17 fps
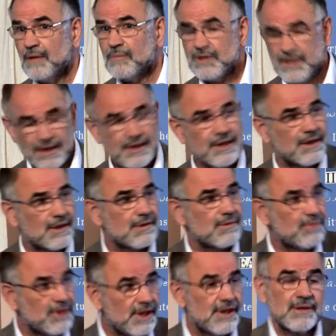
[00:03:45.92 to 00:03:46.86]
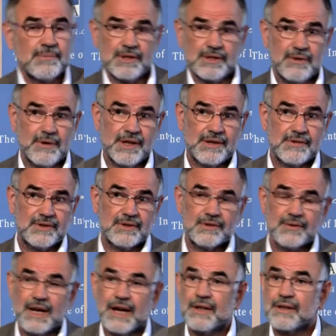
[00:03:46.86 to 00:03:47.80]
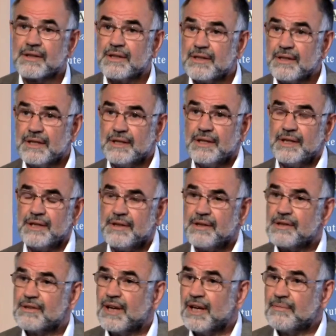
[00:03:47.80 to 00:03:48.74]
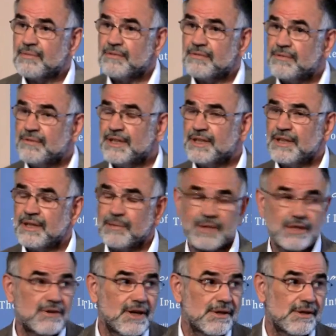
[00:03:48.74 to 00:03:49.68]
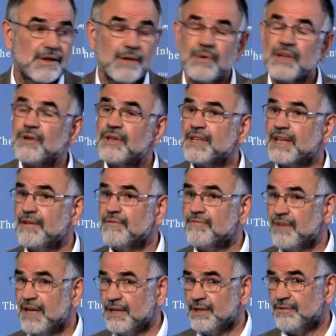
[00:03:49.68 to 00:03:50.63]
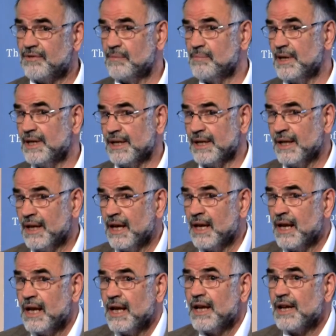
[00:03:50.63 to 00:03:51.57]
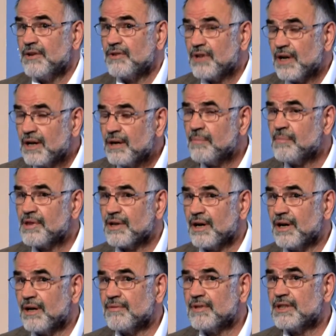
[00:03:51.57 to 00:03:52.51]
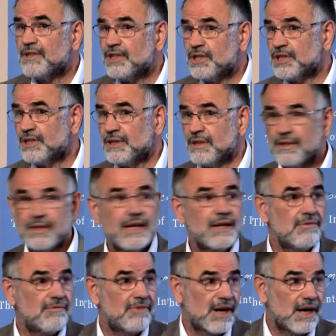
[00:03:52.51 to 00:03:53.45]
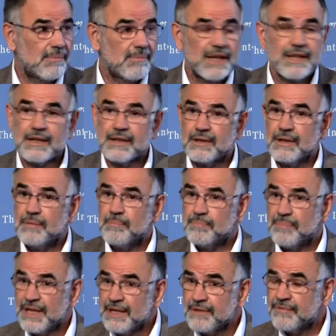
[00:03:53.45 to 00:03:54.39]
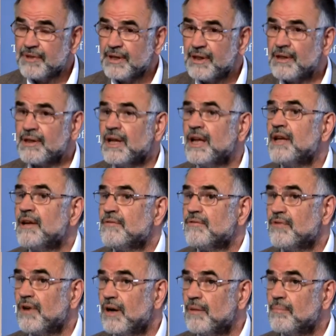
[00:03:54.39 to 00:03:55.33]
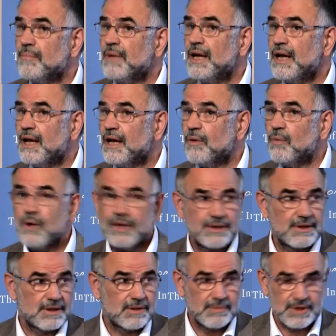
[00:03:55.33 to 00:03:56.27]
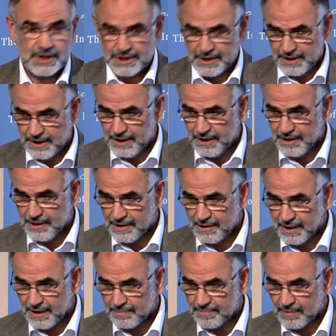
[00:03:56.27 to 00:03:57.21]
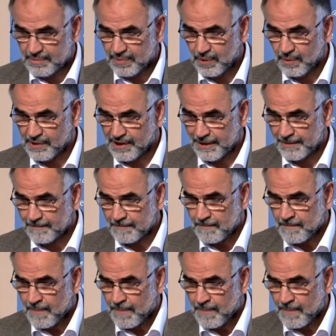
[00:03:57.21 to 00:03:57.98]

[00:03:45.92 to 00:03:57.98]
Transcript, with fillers: Which I think is a reasonable question to ask at this time of economic crisis. Are we going to get value for money in terms of additional environmental benefits from what the Commission is proposing?